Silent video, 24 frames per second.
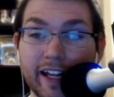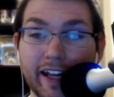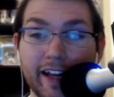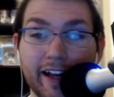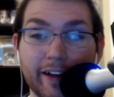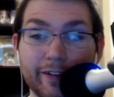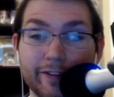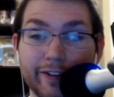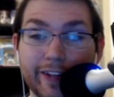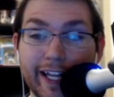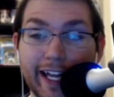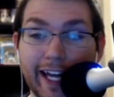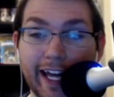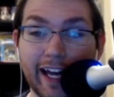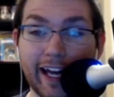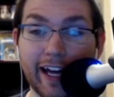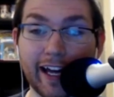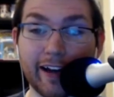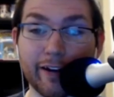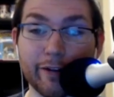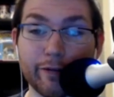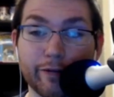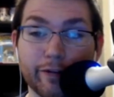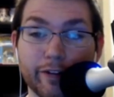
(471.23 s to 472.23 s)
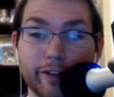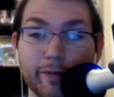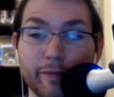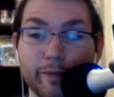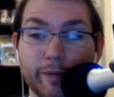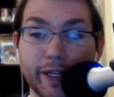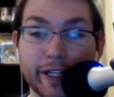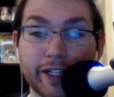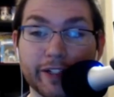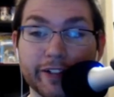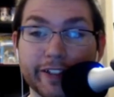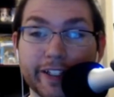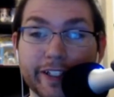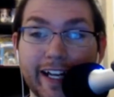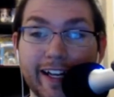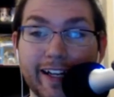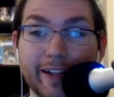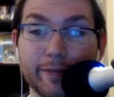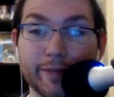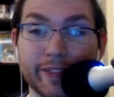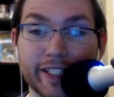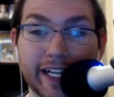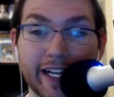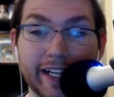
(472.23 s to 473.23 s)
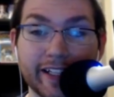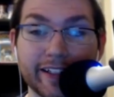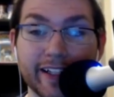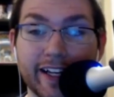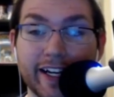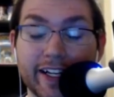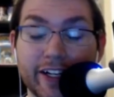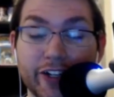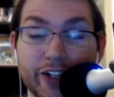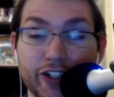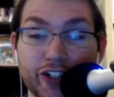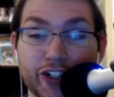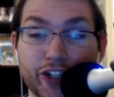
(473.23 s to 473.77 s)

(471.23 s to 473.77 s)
if they have bigger names headlining